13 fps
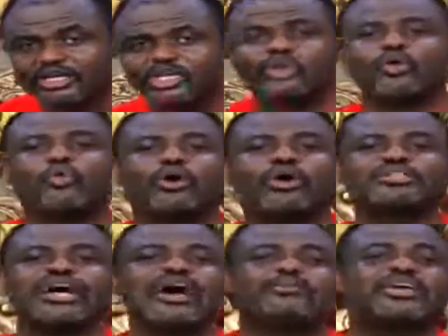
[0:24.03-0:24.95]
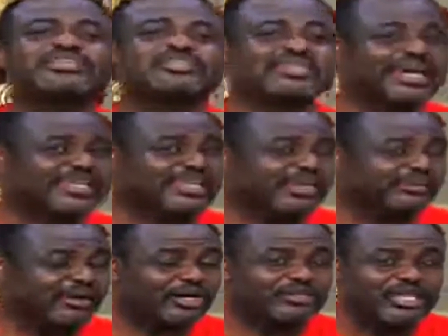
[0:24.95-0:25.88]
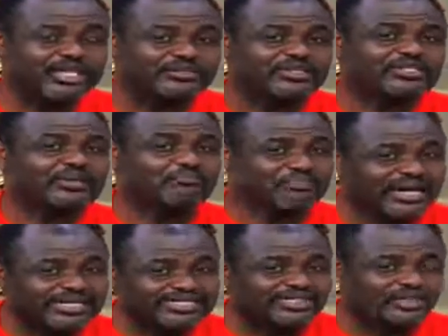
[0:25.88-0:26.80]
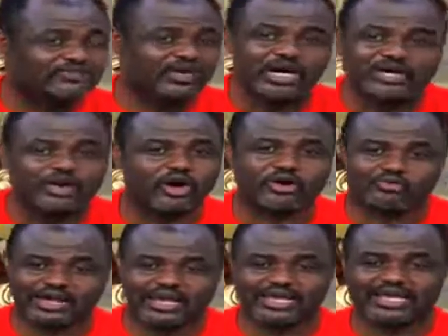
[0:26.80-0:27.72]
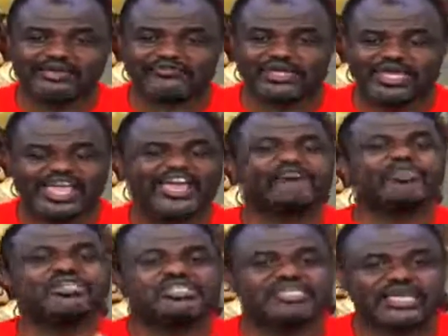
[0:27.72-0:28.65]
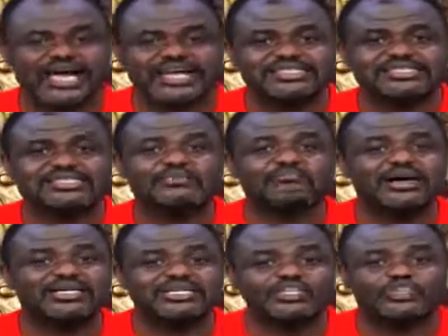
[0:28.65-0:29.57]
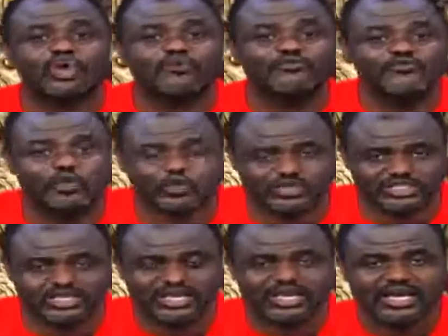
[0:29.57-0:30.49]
You know what? I'm excited about the mandate of God on my life. Every day I see the mandate unfolding.